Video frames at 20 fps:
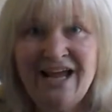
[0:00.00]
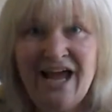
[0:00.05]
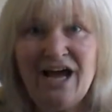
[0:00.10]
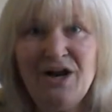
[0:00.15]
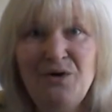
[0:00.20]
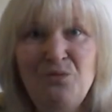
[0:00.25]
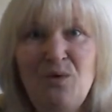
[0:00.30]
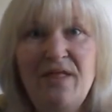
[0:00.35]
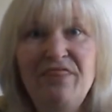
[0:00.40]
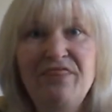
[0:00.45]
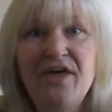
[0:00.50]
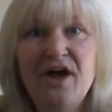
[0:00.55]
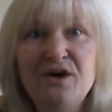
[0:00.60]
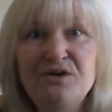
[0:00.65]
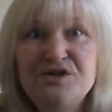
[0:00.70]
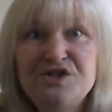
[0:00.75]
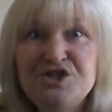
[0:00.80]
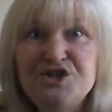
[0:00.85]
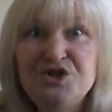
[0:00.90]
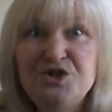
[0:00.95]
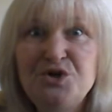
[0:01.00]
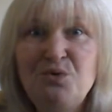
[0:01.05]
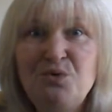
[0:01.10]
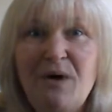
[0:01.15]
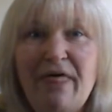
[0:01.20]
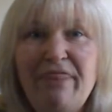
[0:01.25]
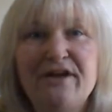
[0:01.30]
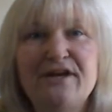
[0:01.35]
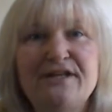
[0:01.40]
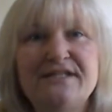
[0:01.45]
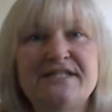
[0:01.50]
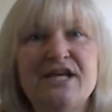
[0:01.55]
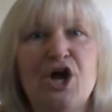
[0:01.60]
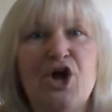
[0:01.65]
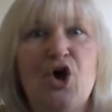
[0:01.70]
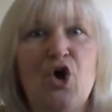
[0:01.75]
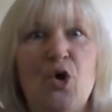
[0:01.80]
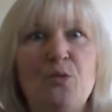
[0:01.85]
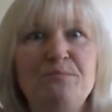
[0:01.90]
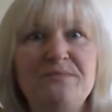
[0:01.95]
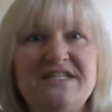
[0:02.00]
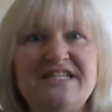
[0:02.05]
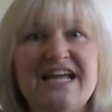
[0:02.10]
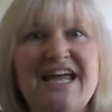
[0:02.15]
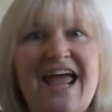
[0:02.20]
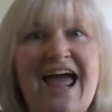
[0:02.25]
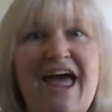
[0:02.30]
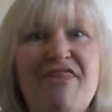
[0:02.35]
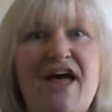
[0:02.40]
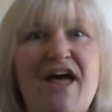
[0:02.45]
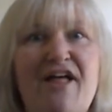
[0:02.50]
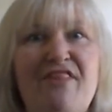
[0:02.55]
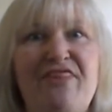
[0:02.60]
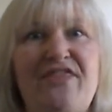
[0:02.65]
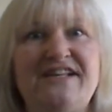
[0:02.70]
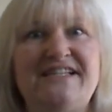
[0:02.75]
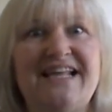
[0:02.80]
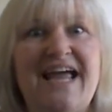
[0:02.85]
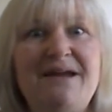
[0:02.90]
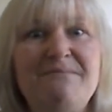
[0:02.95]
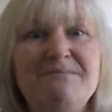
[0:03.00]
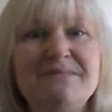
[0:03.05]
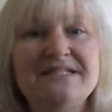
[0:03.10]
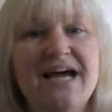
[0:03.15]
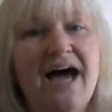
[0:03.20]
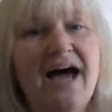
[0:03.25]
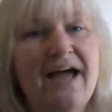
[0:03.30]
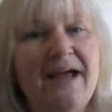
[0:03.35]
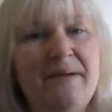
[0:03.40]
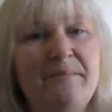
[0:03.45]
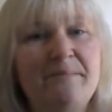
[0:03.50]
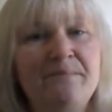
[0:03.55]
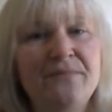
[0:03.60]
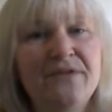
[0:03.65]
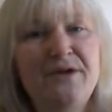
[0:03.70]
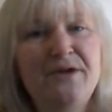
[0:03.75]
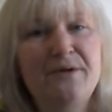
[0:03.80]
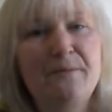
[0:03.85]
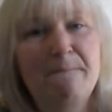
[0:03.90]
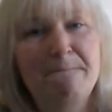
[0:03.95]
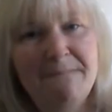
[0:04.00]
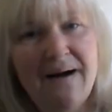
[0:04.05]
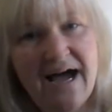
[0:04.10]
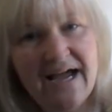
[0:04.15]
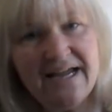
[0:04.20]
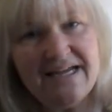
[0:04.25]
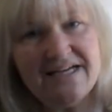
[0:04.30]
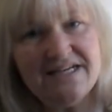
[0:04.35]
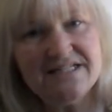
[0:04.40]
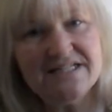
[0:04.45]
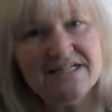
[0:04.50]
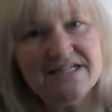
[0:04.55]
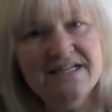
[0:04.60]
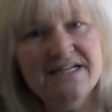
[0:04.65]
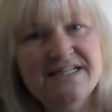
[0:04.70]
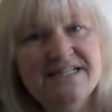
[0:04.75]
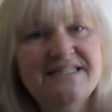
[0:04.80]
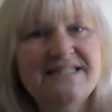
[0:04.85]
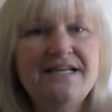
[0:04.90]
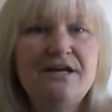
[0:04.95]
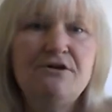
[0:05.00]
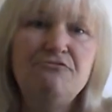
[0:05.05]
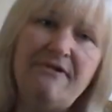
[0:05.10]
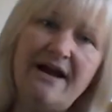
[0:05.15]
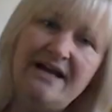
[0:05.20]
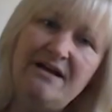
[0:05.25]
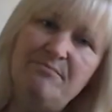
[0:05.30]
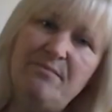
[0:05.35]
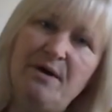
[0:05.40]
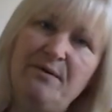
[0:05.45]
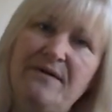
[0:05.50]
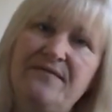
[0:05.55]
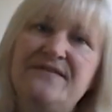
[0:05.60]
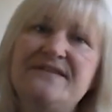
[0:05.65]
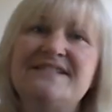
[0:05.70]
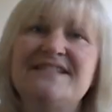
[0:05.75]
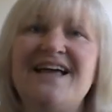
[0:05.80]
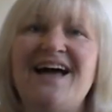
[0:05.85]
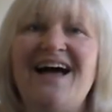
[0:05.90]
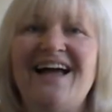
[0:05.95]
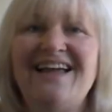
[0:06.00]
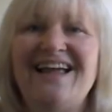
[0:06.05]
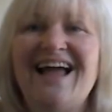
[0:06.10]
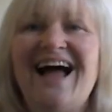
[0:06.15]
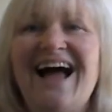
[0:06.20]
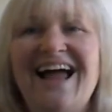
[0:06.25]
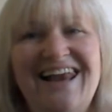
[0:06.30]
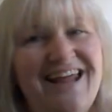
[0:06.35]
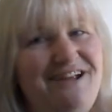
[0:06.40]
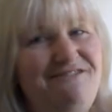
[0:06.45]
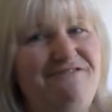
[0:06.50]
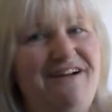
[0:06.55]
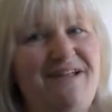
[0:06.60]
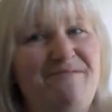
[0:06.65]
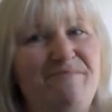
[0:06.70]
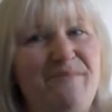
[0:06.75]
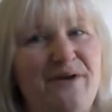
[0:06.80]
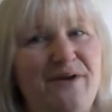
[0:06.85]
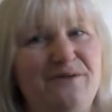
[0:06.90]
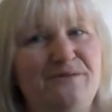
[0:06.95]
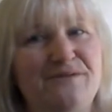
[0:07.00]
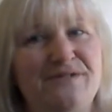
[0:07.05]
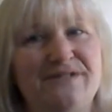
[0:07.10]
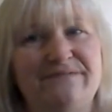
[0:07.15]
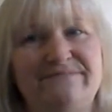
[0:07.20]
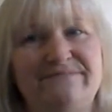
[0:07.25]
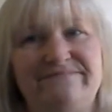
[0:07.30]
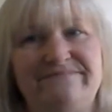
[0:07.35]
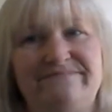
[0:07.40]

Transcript: And when those two weathers come together at the same time, you might see a rainbow in the sky. I like rainbows.